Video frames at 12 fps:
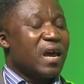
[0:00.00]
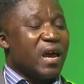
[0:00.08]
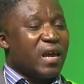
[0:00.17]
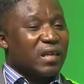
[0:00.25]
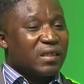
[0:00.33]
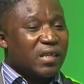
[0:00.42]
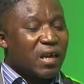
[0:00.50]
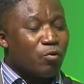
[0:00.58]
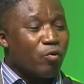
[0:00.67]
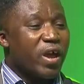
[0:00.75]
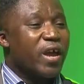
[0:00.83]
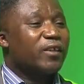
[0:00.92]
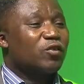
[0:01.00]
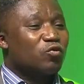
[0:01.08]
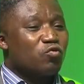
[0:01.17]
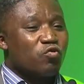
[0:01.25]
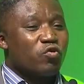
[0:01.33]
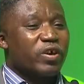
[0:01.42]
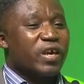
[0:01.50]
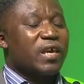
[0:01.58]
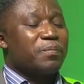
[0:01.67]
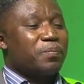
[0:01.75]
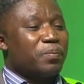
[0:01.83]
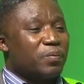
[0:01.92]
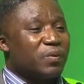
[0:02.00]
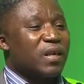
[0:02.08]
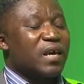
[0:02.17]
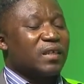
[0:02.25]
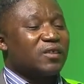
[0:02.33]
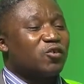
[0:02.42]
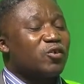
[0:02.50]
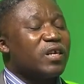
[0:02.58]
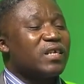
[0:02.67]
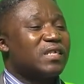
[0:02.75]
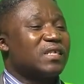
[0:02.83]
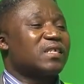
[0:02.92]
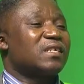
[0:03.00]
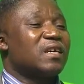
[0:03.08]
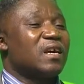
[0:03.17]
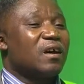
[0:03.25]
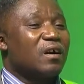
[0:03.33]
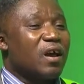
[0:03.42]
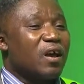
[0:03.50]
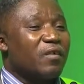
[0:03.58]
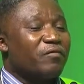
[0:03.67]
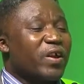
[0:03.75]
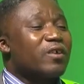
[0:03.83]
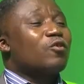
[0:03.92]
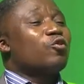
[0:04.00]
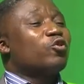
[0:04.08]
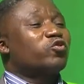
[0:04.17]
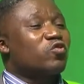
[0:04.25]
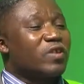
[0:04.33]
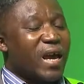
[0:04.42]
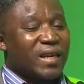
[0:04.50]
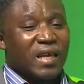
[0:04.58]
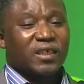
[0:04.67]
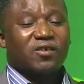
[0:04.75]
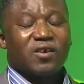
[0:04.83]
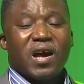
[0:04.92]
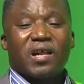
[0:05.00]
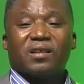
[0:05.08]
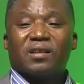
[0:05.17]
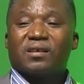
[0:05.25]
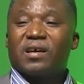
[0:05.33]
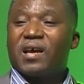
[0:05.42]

and it's a way to keep the trees very close to their natural